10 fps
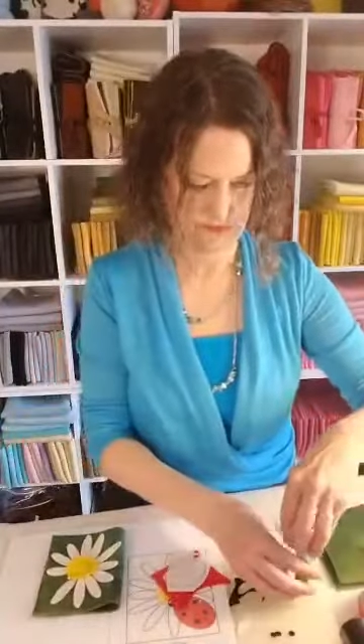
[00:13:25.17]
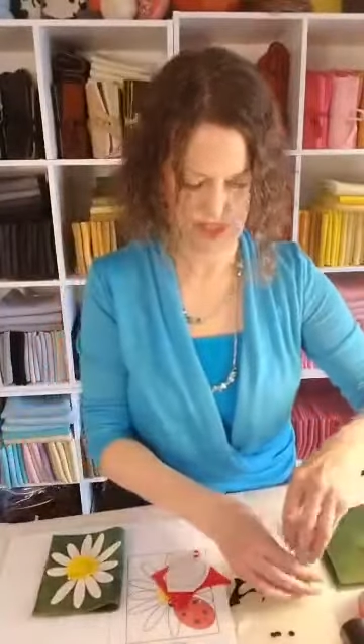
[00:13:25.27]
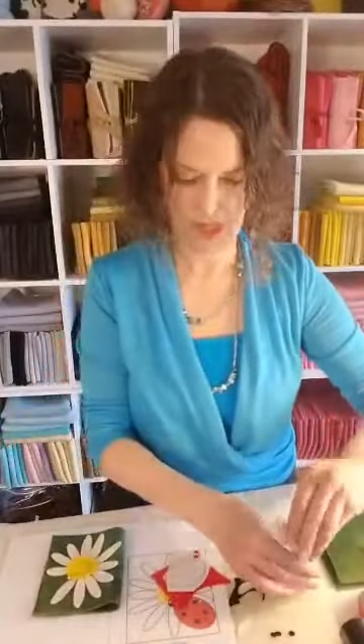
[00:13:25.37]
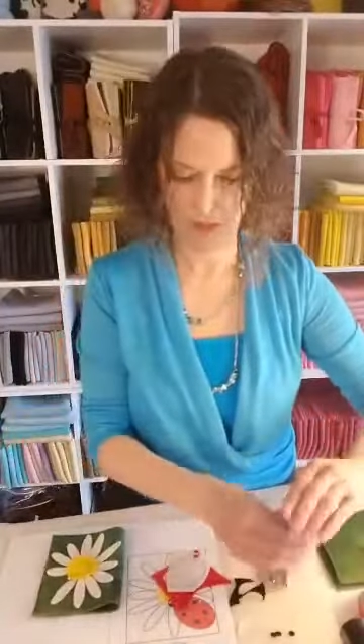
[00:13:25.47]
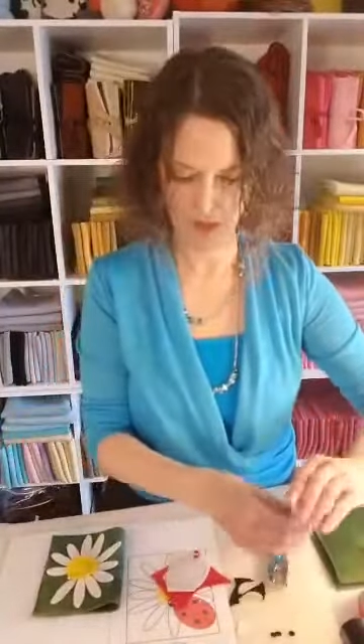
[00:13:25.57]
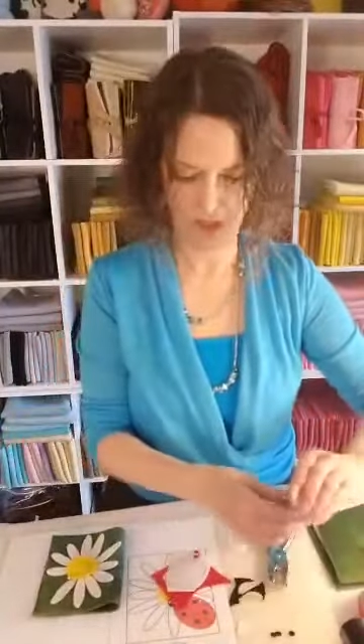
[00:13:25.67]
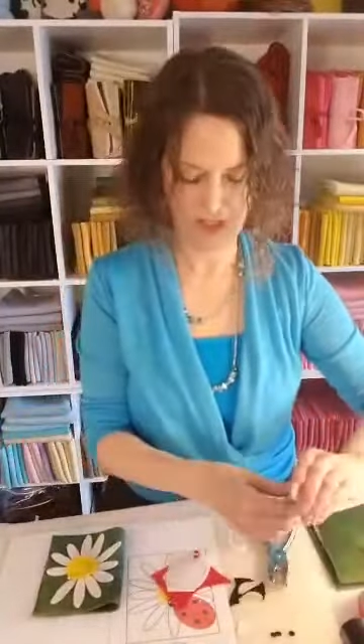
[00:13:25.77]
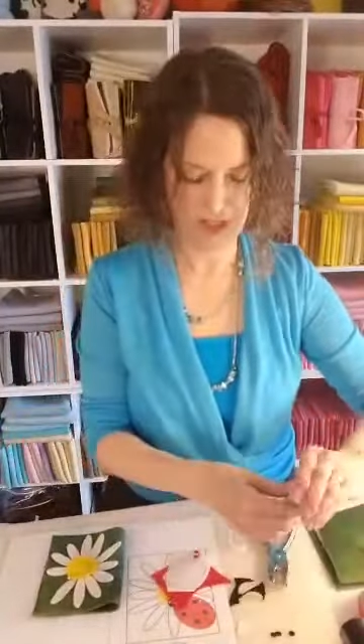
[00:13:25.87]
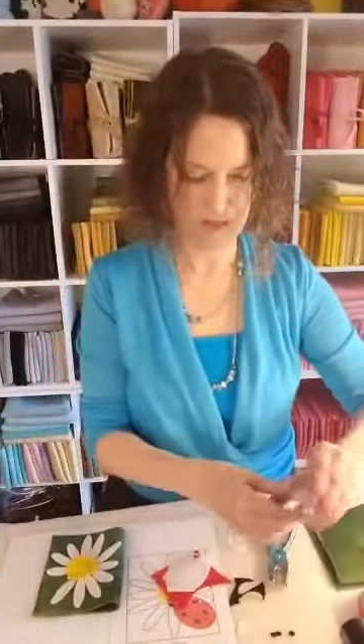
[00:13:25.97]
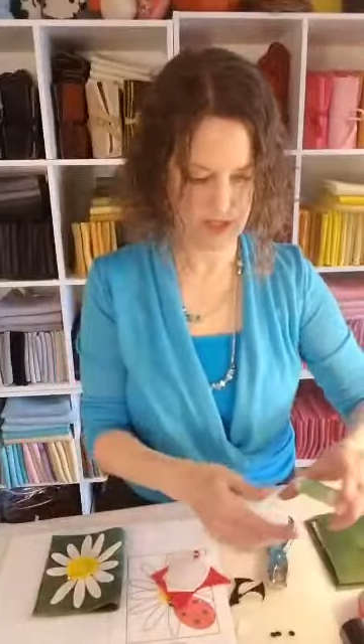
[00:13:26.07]
Okay, put the
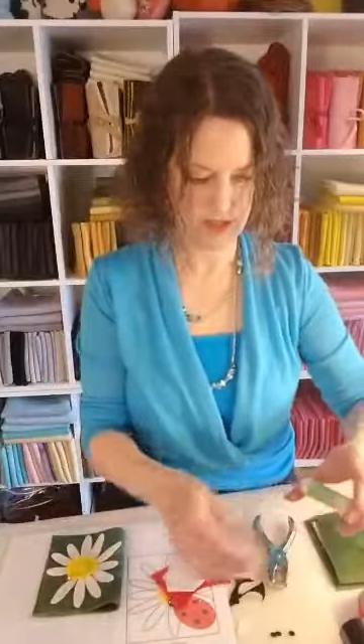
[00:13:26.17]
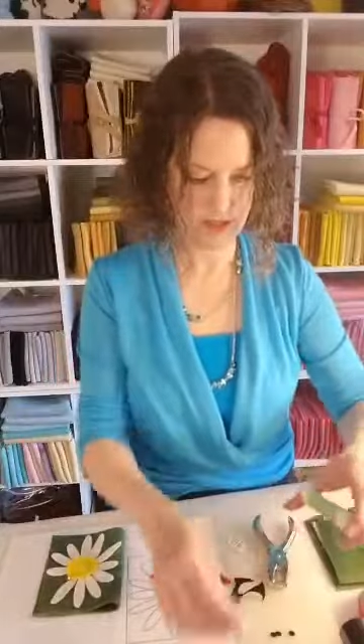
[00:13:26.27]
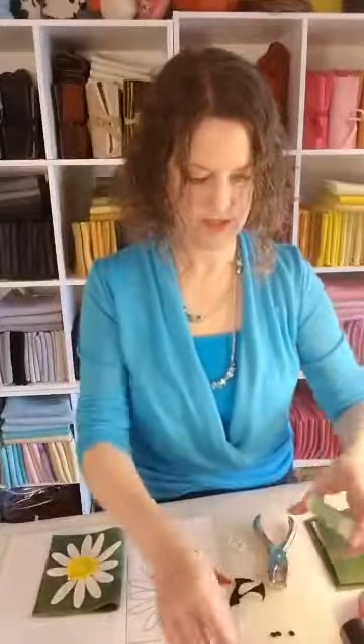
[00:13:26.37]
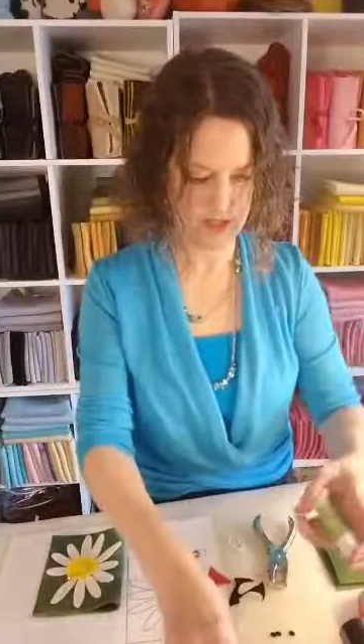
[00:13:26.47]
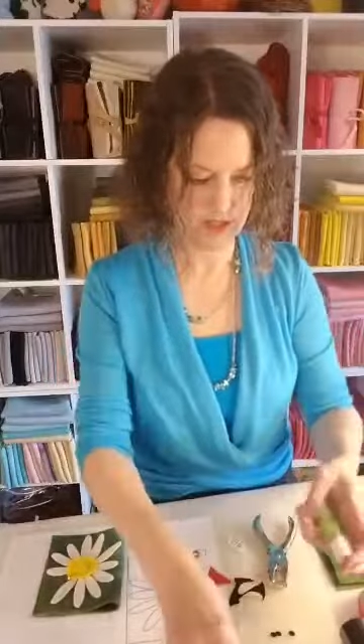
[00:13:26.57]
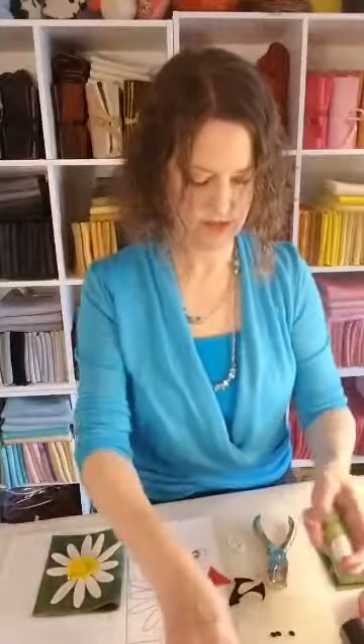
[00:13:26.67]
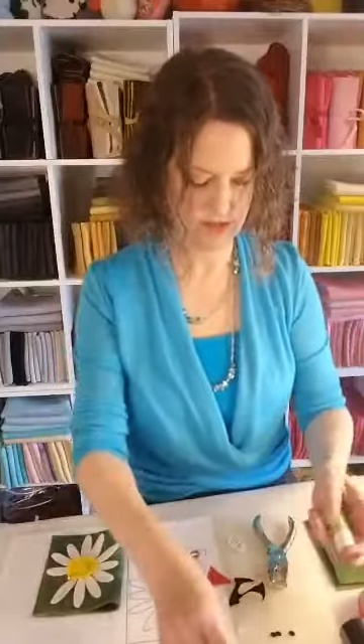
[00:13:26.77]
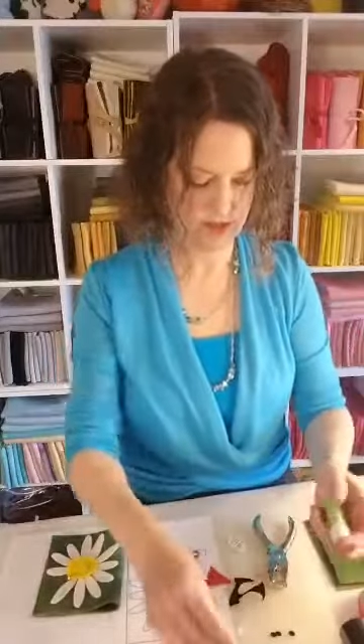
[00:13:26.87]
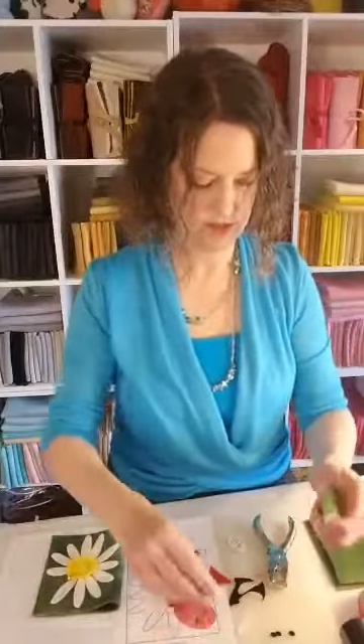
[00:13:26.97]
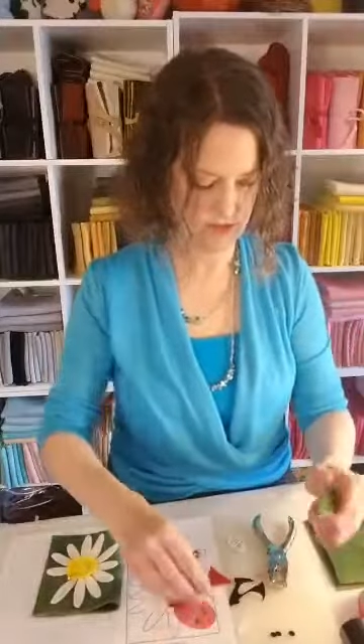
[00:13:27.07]
lid on my glue stick so
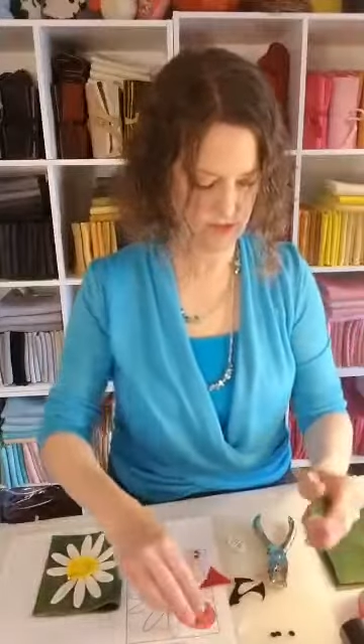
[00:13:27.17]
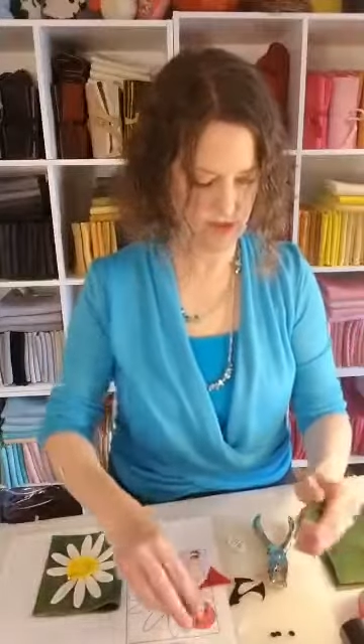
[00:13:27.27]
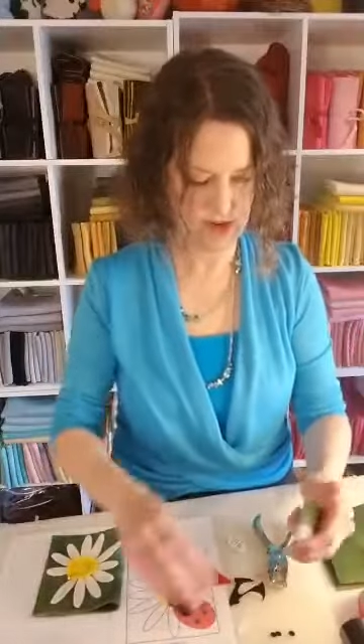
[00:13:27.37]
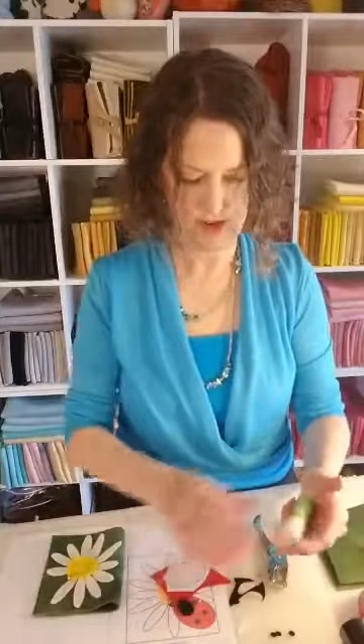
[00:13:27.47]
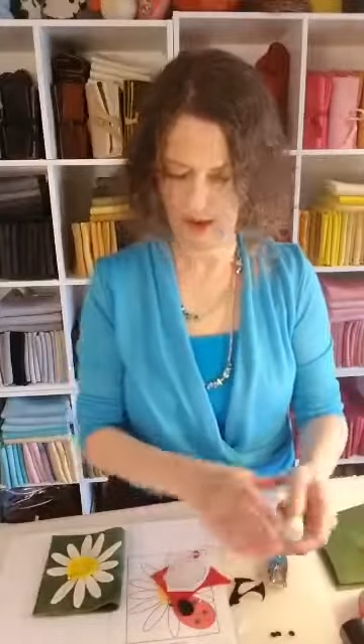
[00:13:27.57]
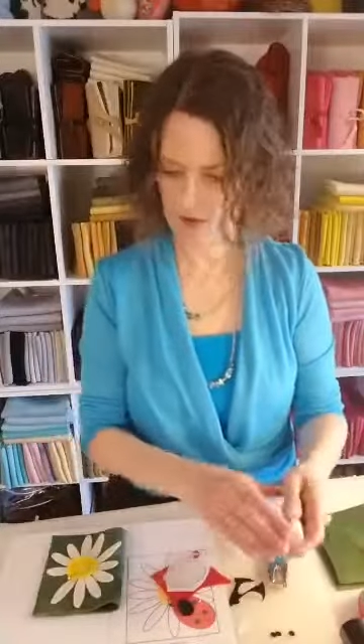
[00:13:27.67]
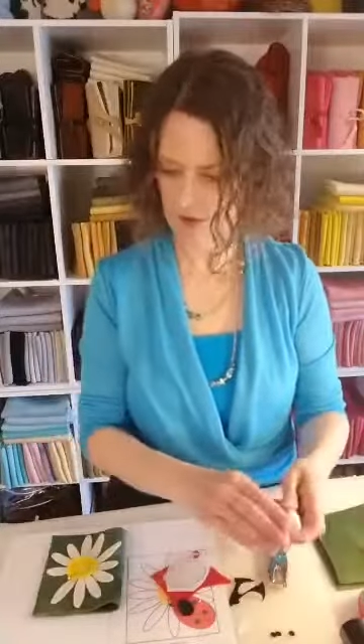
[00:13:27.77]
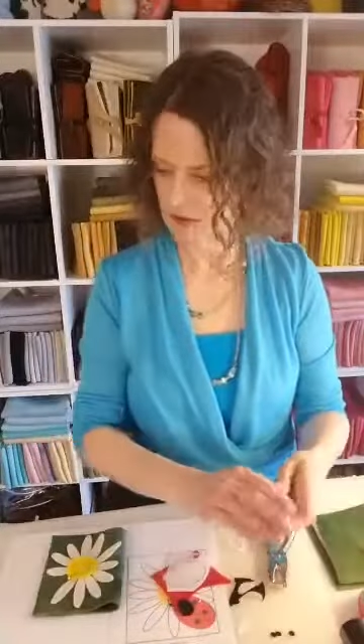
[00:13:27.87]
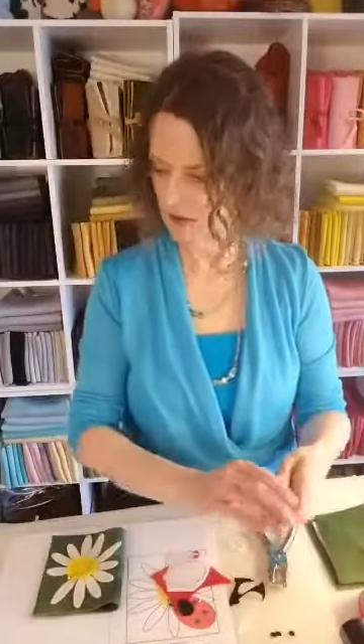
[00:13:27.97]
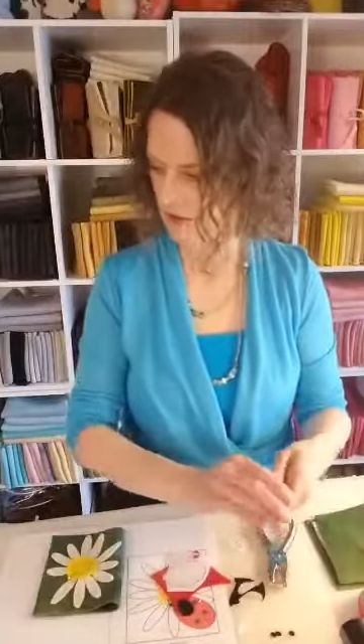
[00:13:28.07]
it doesn't dry out.